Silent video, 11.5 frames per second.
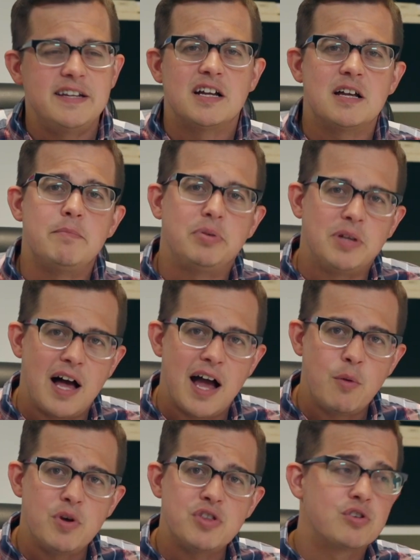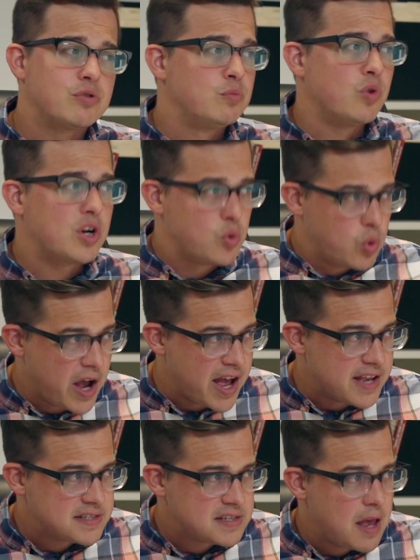to comply with
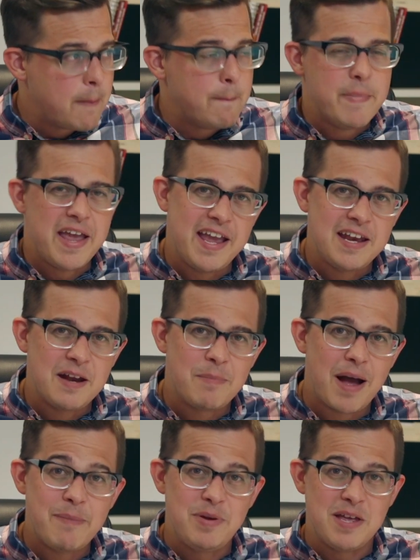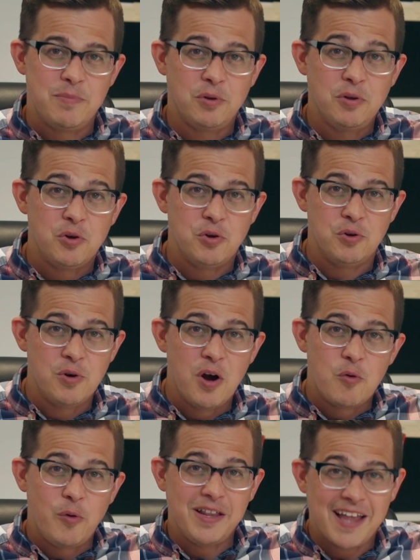requests made by people who
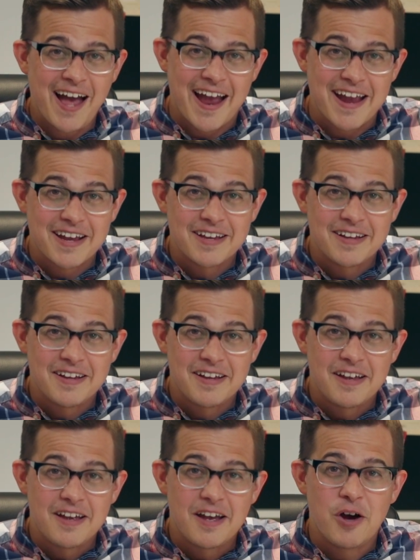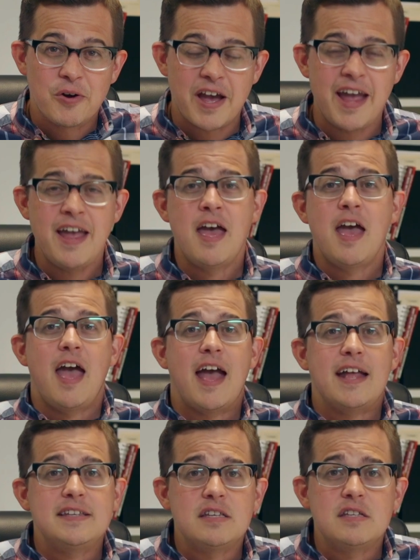we like. Okay?
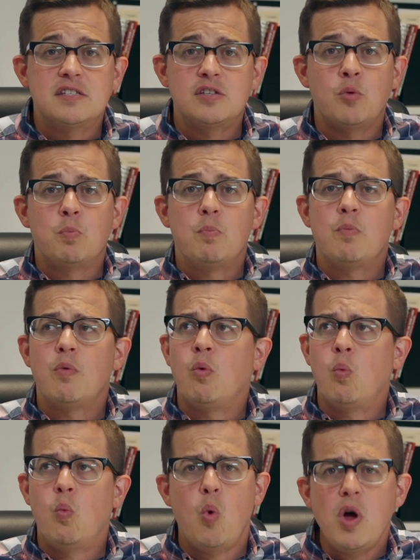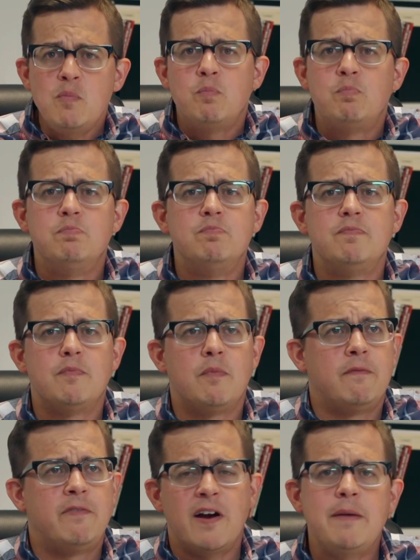So one
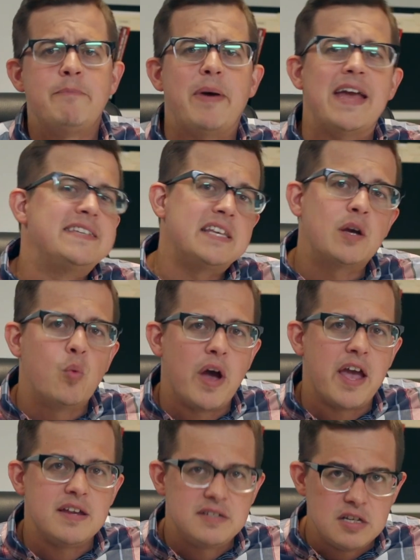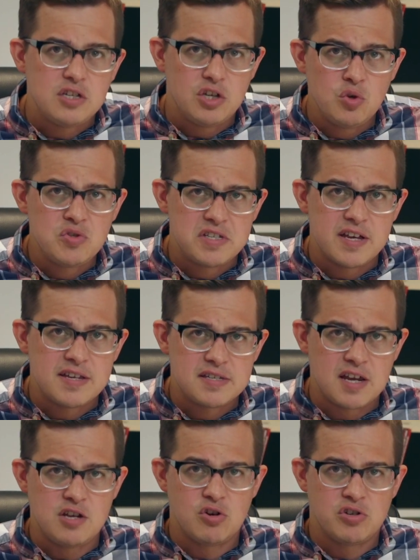very basic way to use this
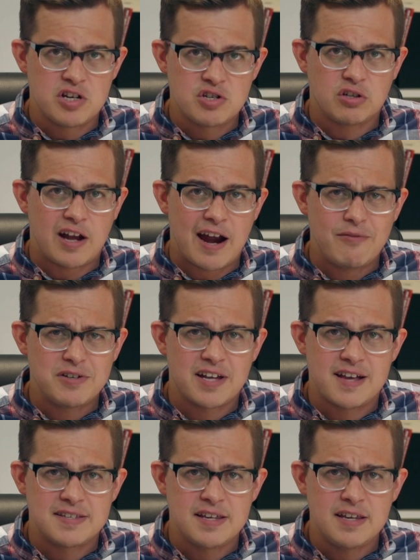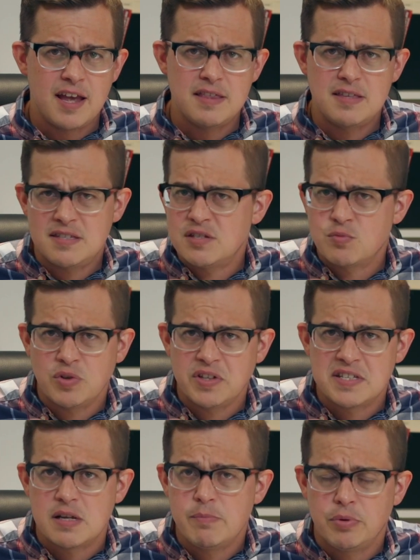in your digital advertising, and this is really
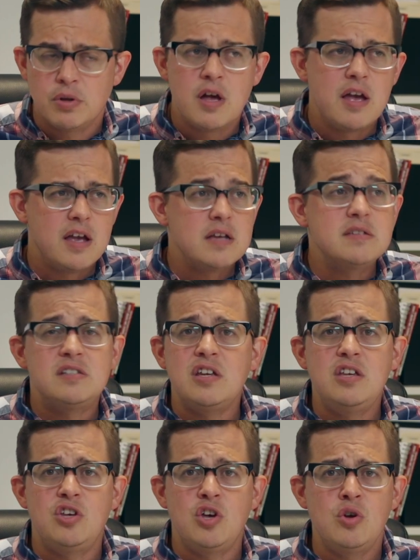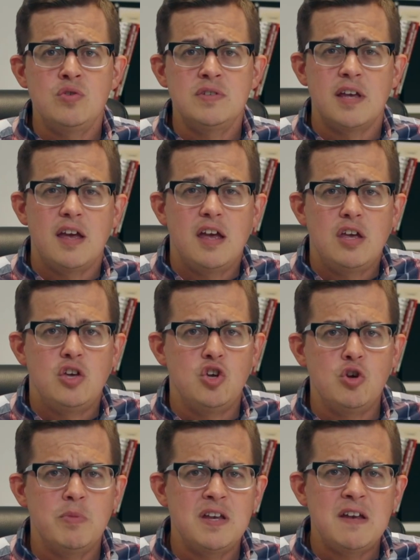simple, is to use
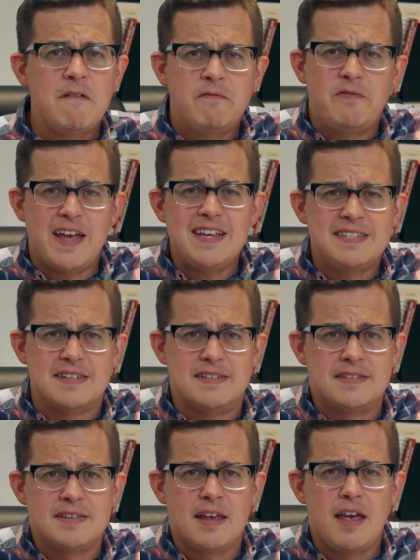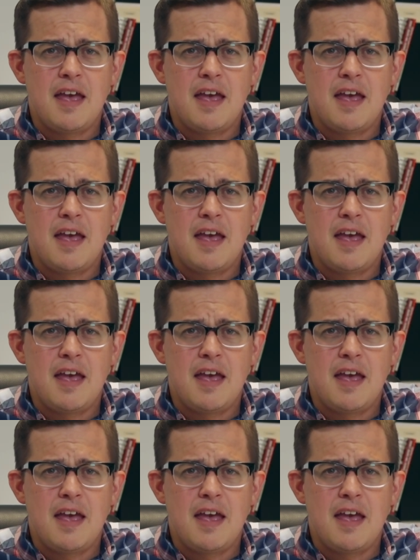human faces